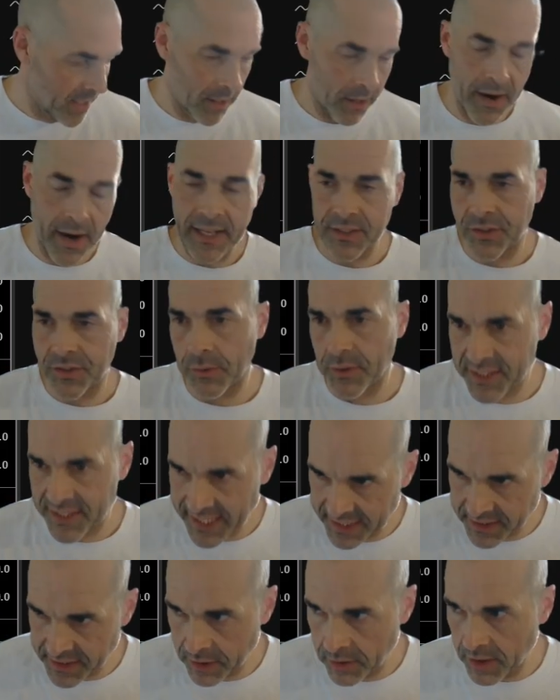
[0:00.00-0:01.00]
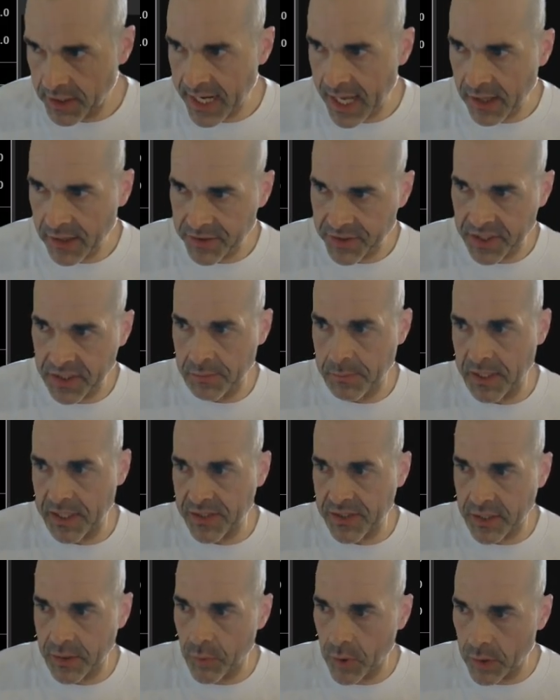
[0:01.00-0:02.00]
All right, so in technical analysis,
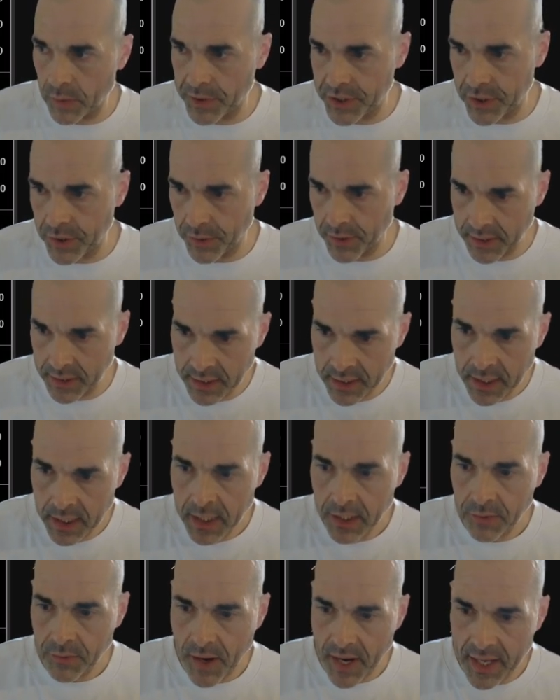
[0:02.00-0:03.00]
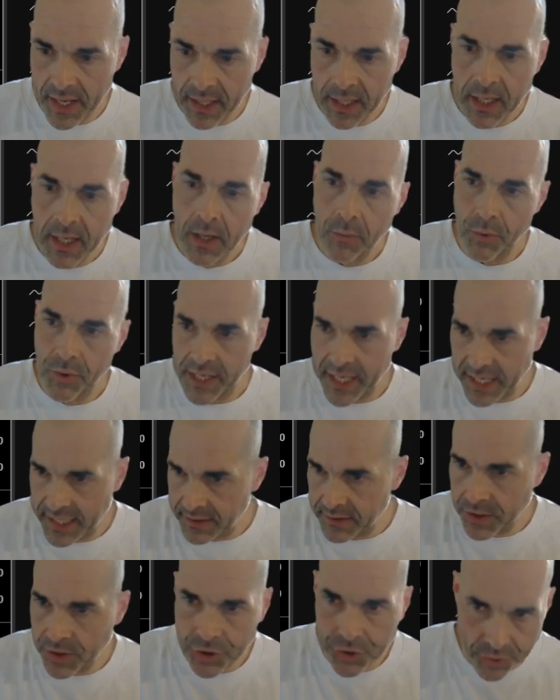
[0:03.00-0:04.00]
basically, what are we doing, right? We're
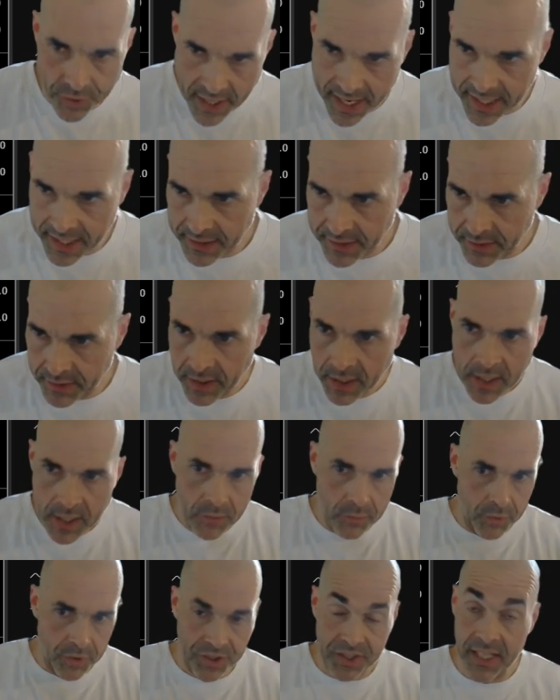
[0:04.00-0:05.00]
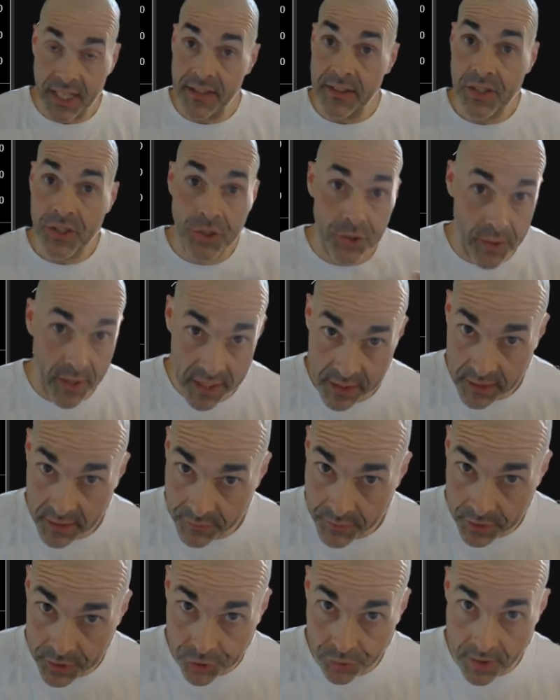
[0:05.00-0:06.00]
getting the trend, we're seeing the strength of
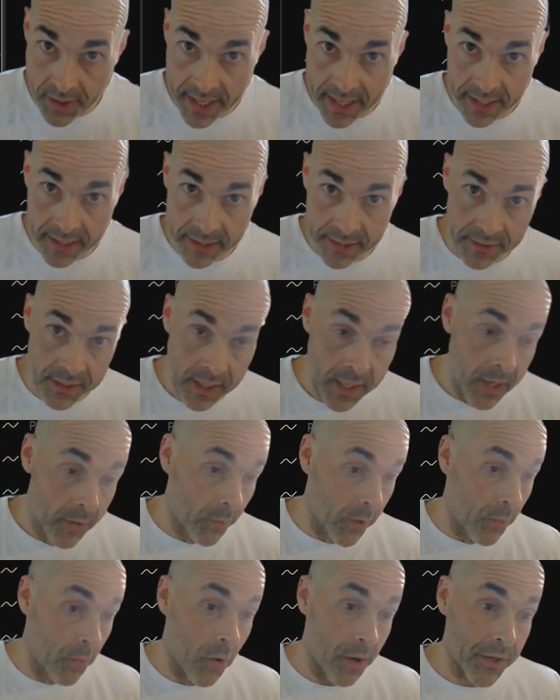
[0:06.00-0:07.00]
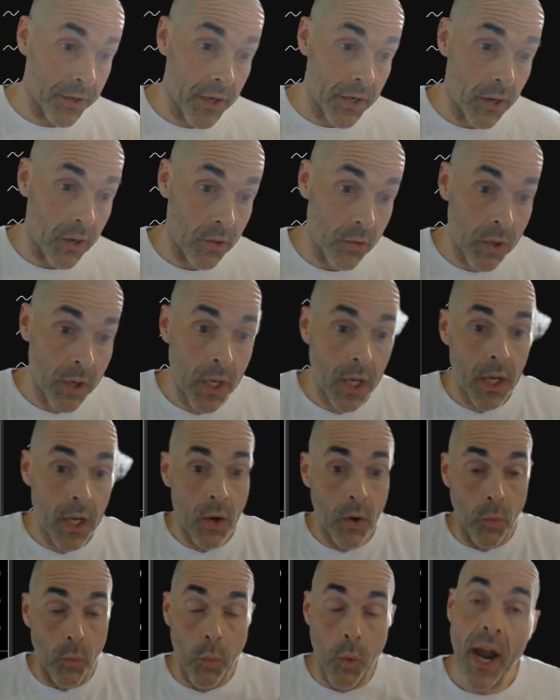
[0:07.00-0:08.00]
the trend, we want to know
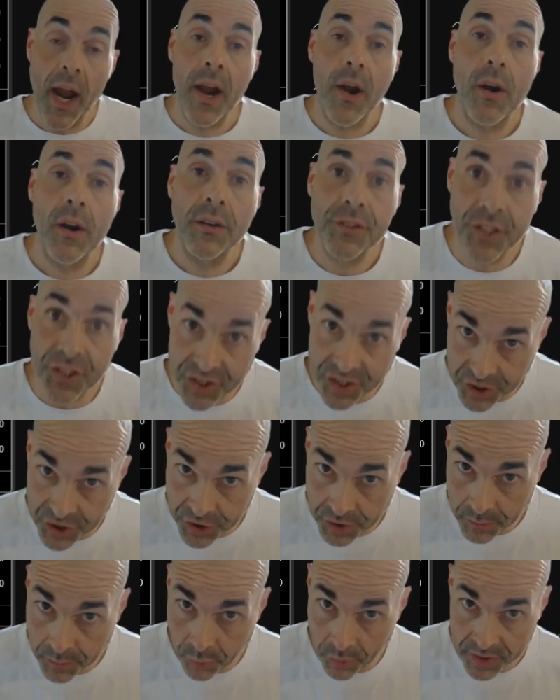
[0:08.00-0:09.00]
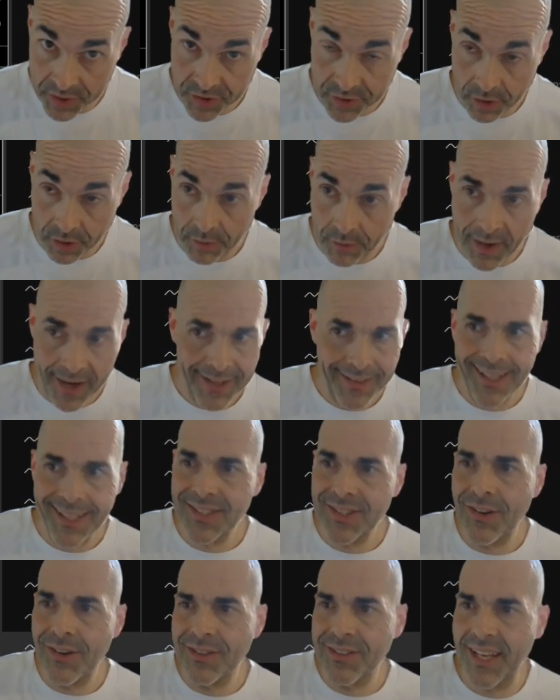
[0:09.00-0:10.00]
where our decision points are, right?
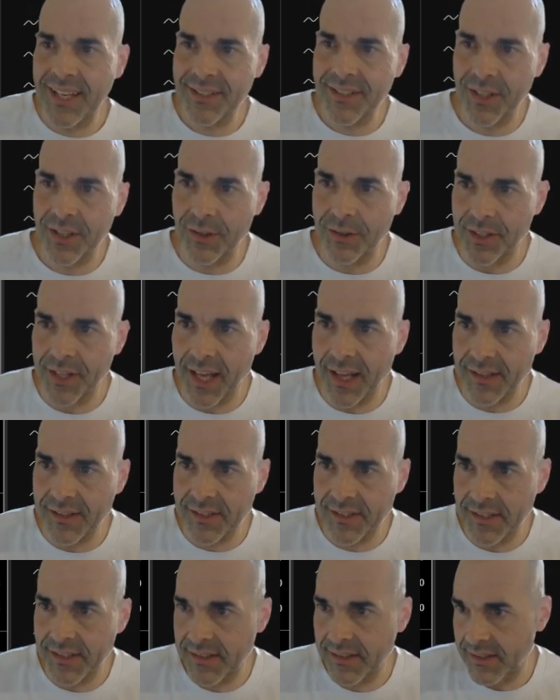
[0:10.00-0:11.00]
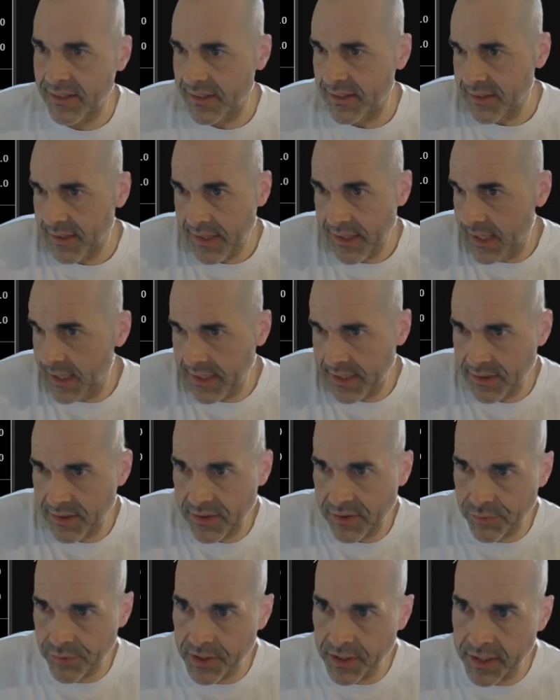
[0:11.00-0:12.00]
That's all technical analysis
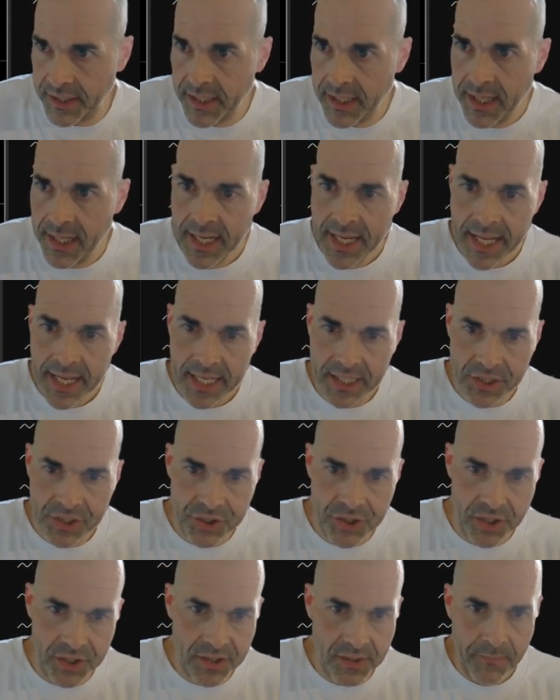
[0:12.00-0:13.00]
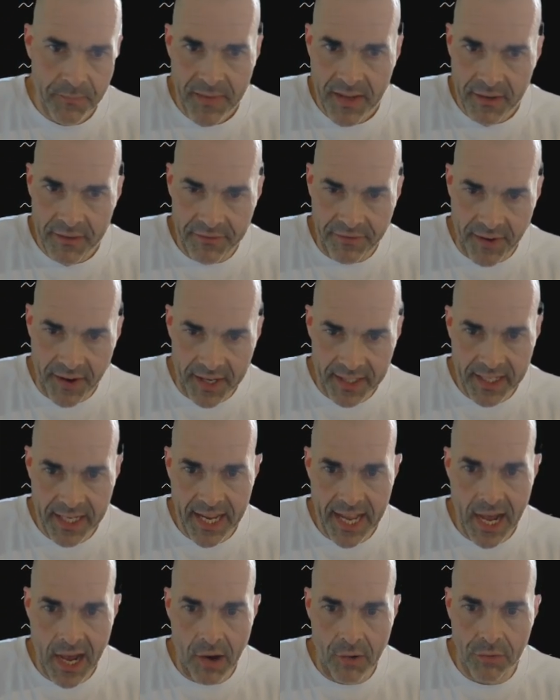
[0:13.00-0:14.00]
is really. It's just finding
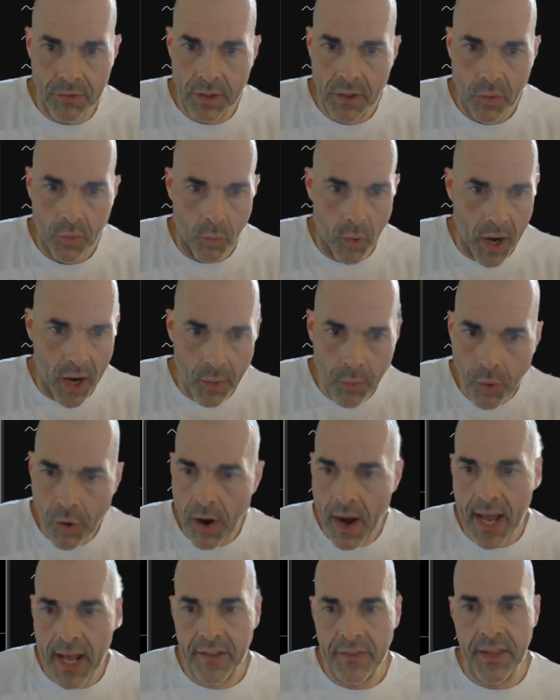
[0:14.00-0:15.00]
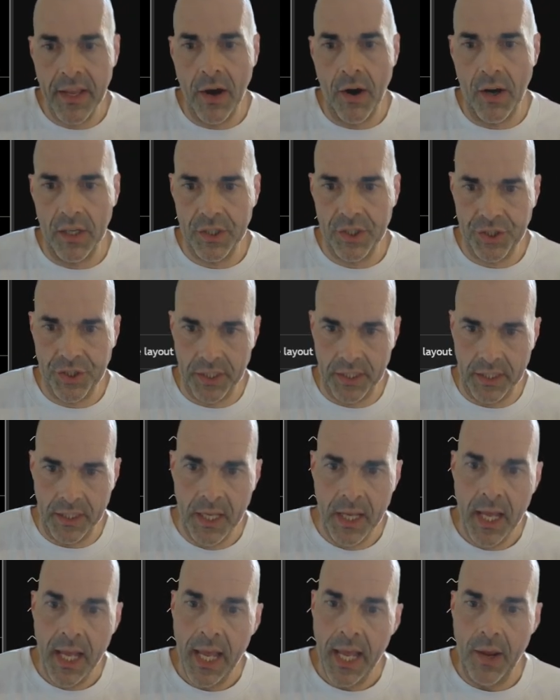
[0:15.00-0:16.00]
out where we're at in the auction
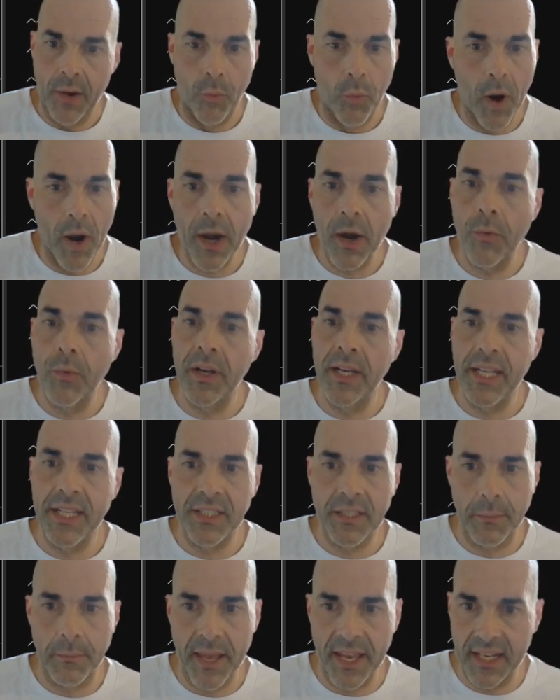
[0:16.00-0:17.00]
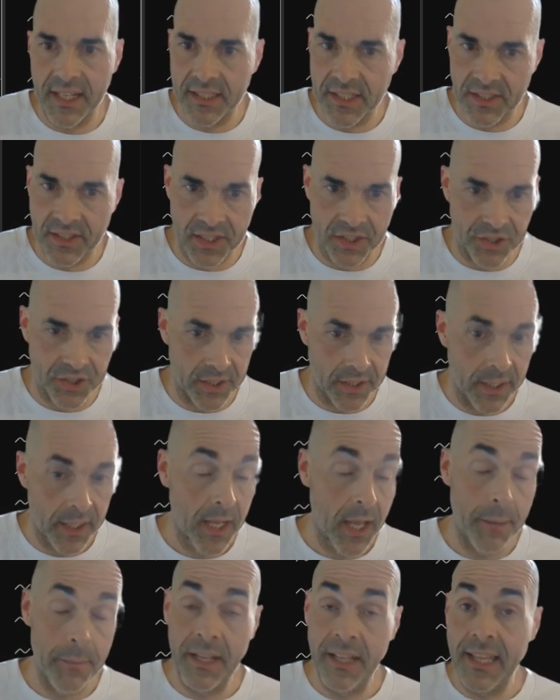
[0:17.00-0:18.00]
and where we need to make a decision.
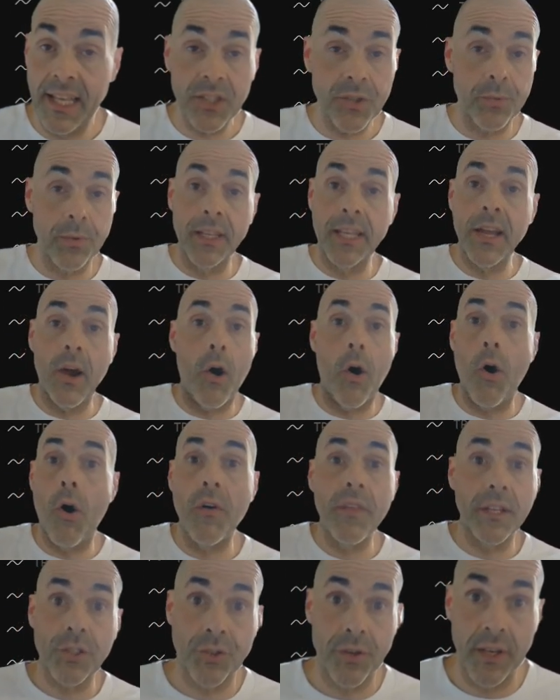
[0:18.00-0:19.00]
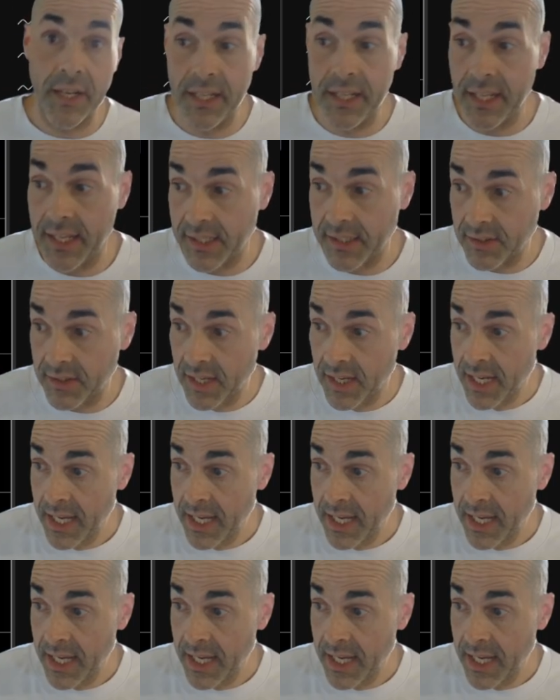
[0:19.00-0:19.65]
I mean, that's really all that trading is